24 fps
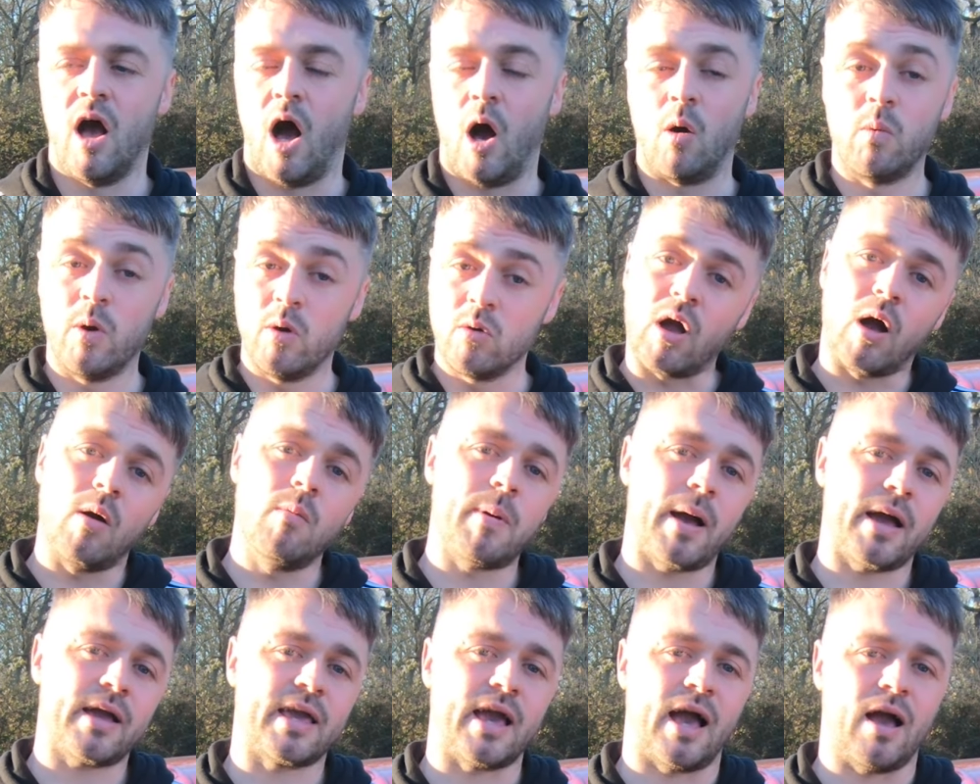I will go
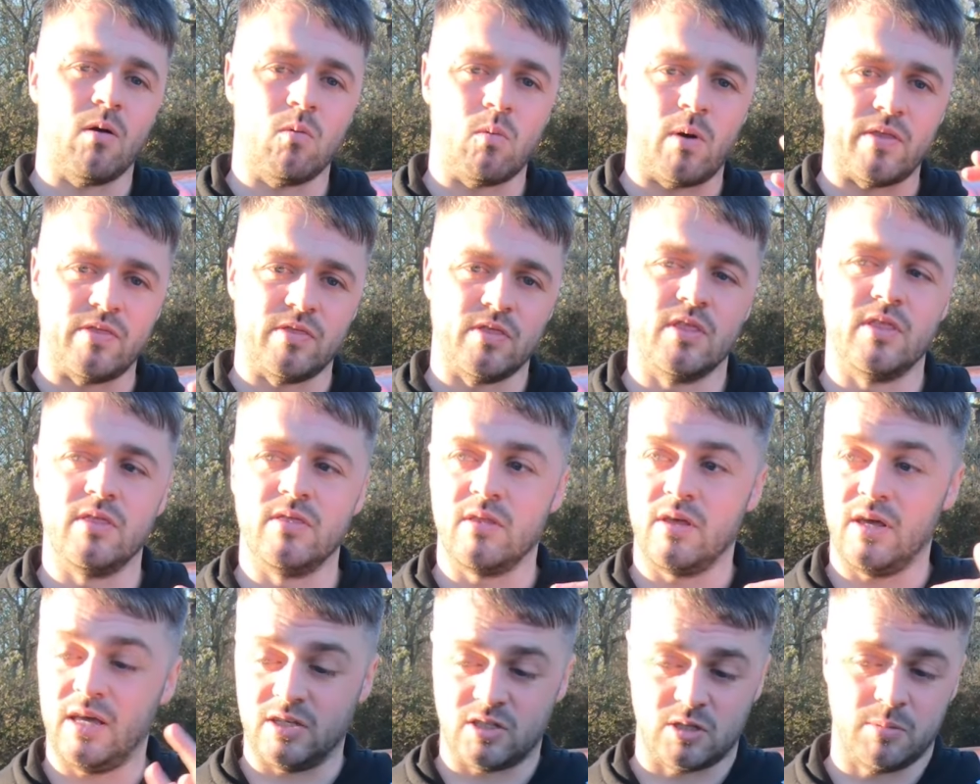back out
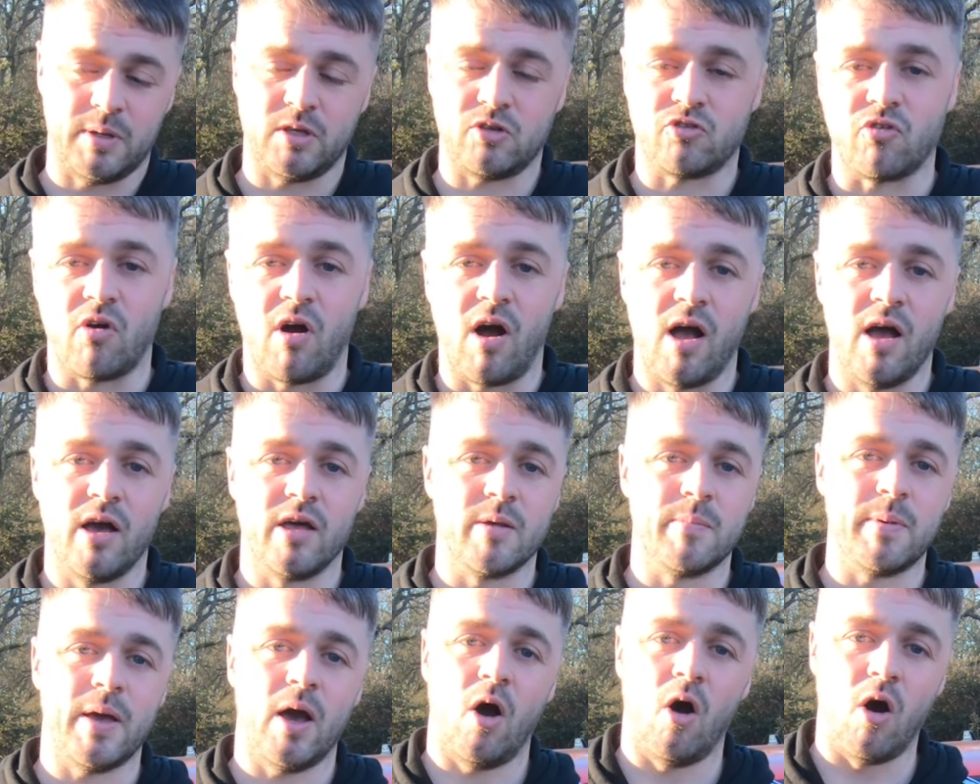when it's a bit drier
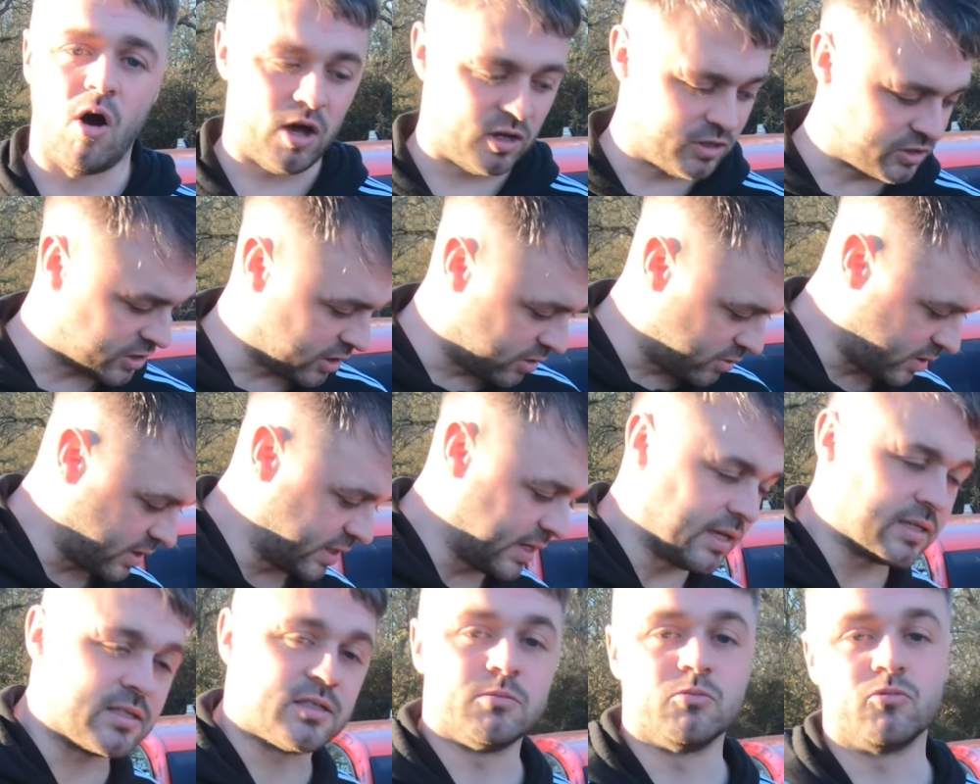and a bit hotter so I
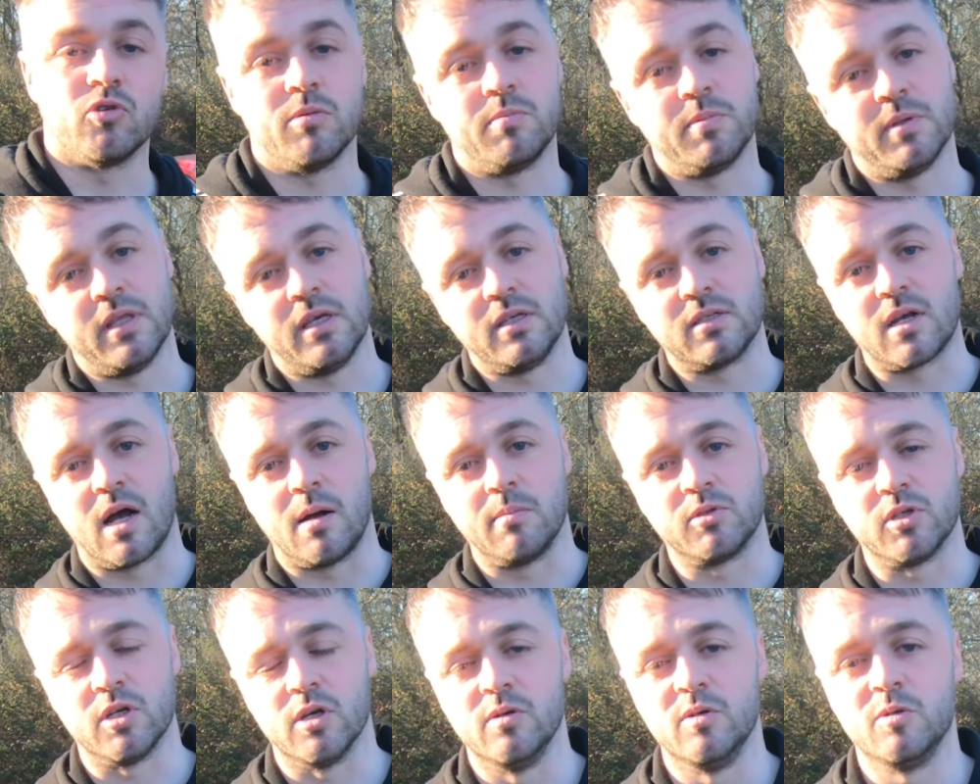can get some grip in these
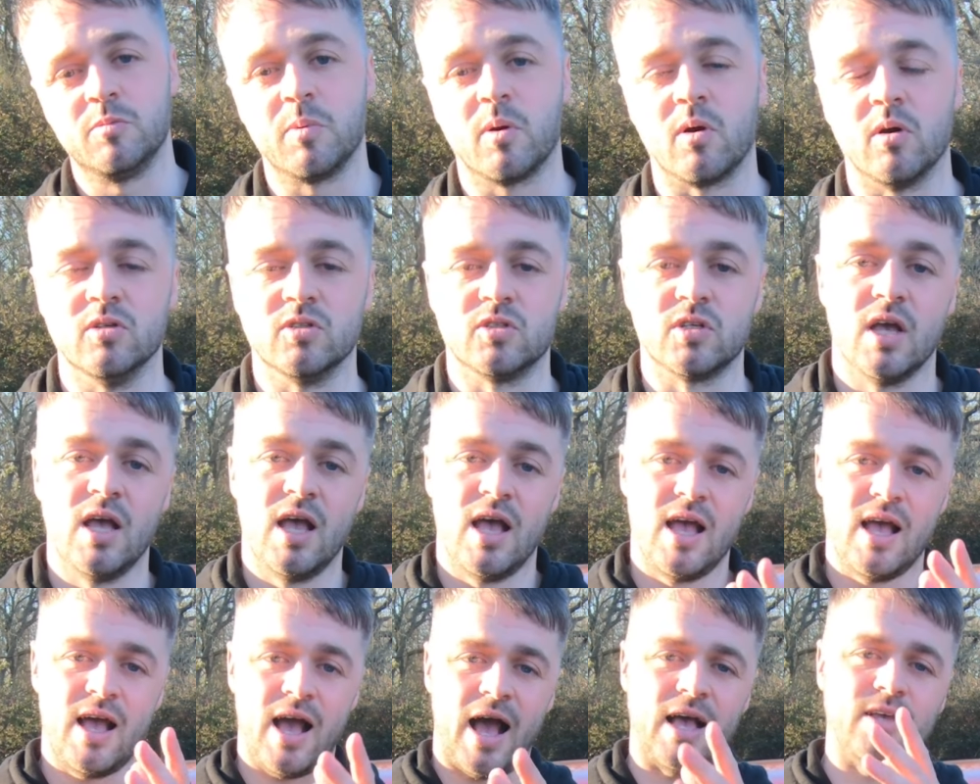Cup 2s, because
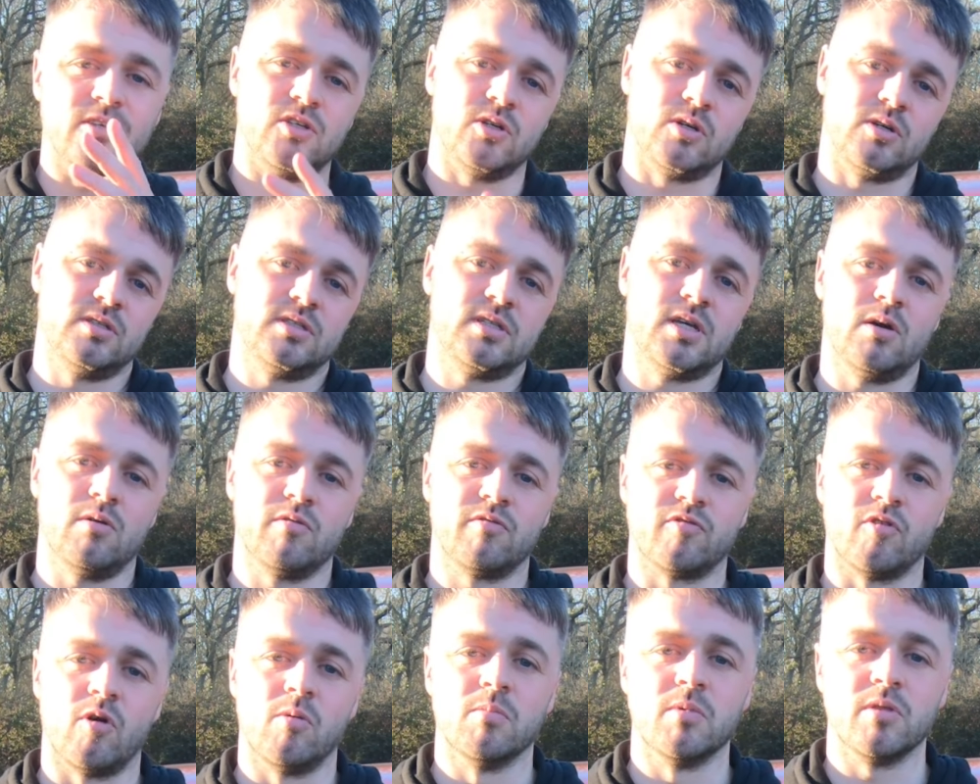as you can tell
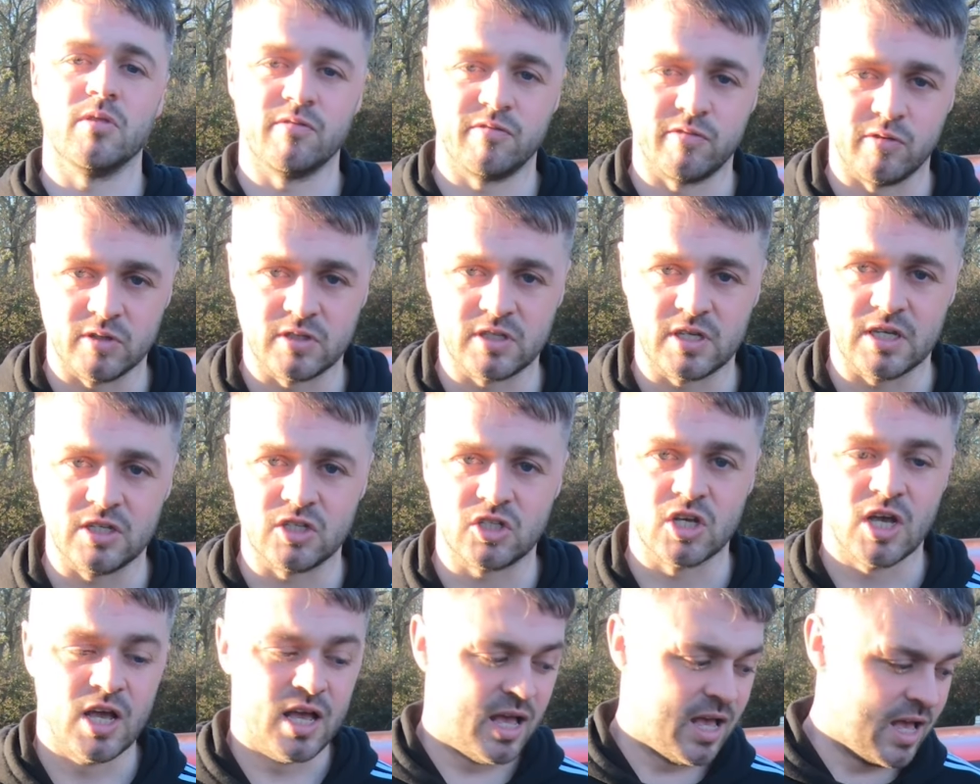from the
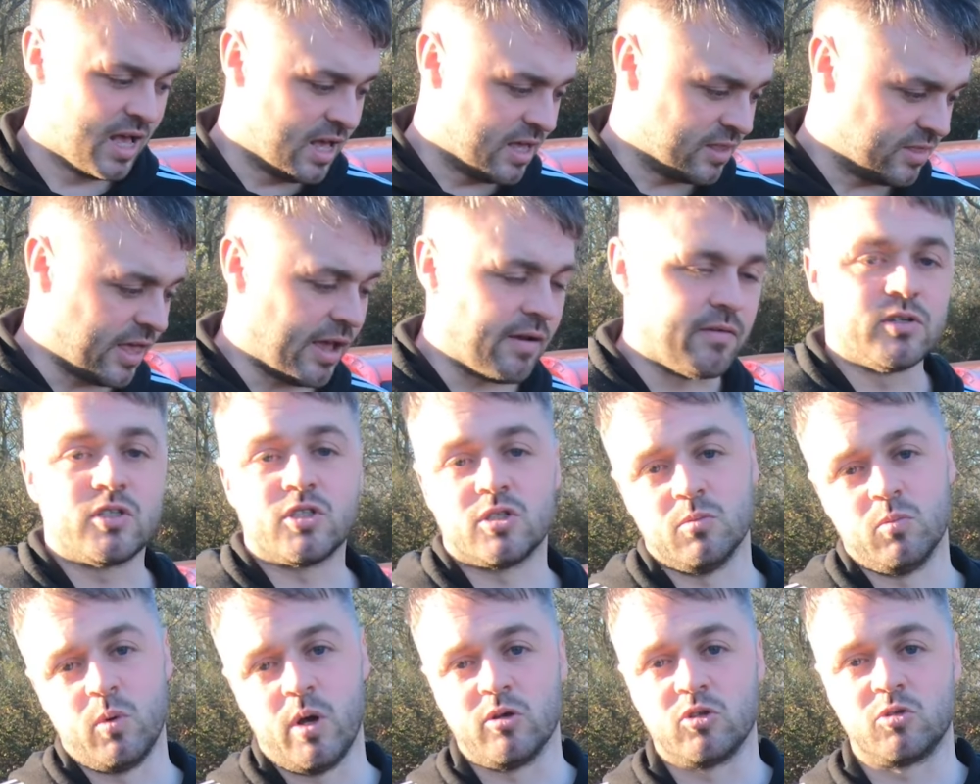footage, there is
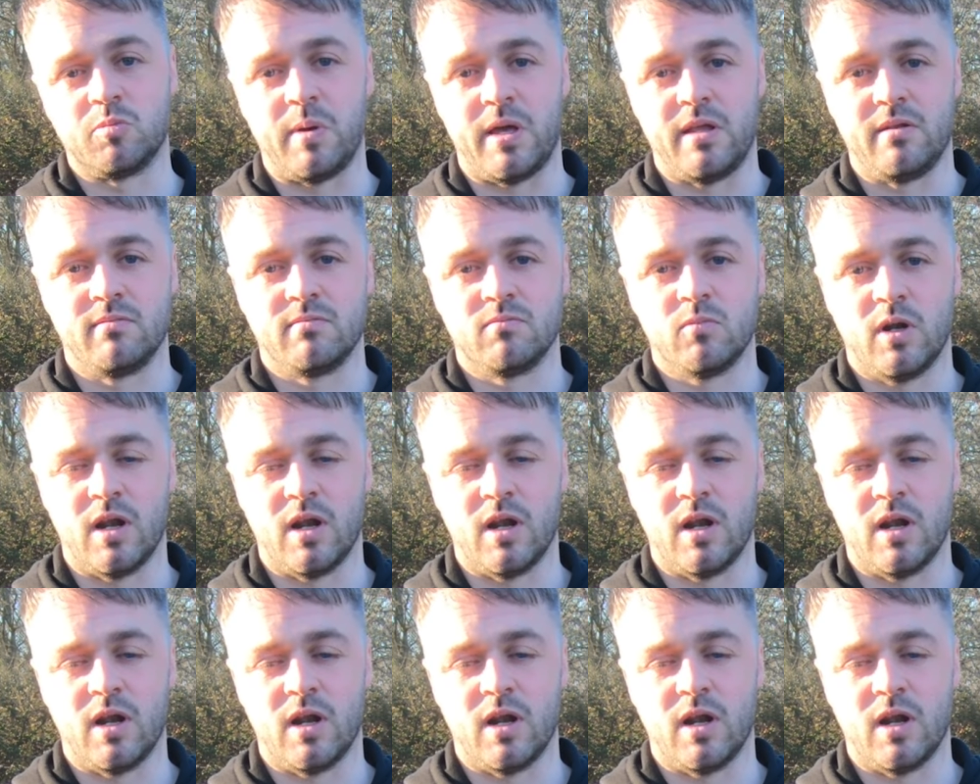some wheel spin.